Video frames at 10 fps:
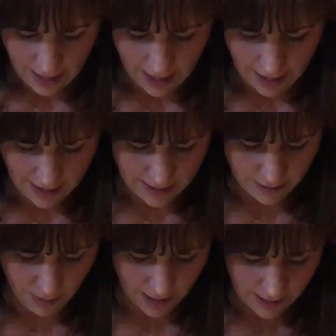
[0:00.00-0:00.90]

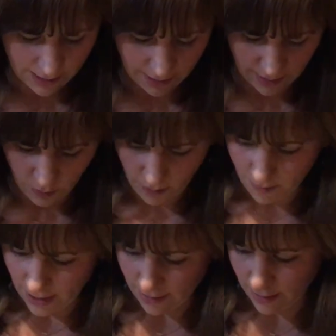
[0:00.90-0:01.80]
and basically what
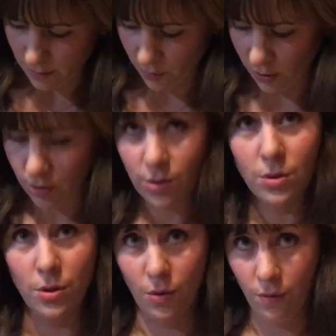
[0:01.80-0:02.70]
makes these books
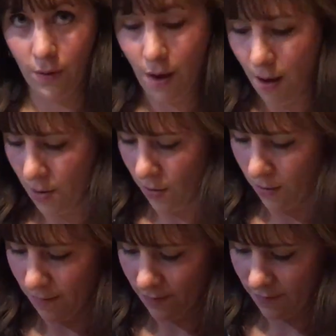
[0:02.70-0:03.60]
so
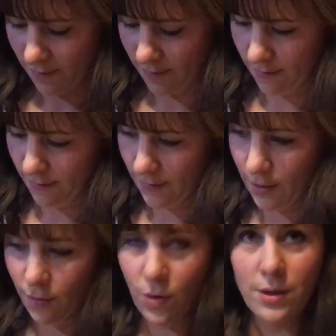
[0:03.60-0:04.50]
phenomenal,
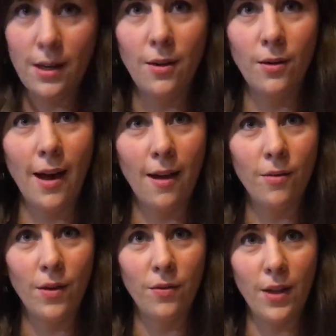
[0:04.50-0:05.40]
and of course I don't have
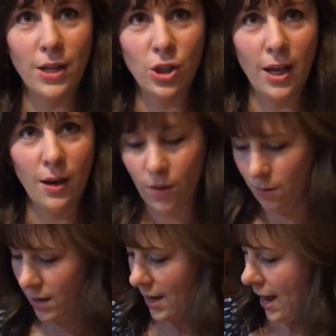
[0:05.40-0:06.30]
a flashlight with
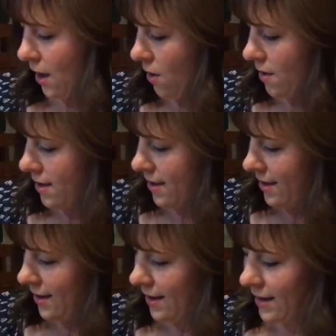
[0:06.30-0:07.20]
me now,
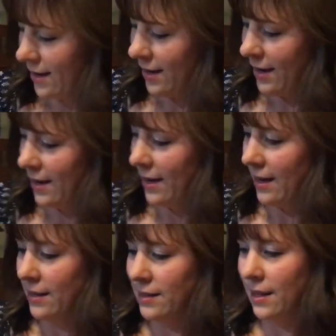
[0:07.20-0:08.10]

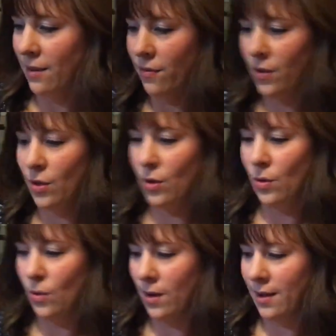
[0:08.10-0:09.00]
is if
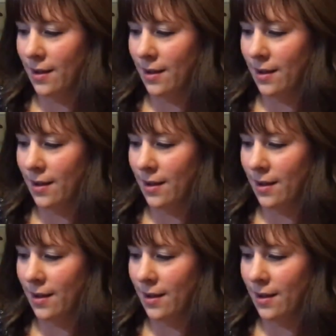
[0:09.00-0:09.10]
you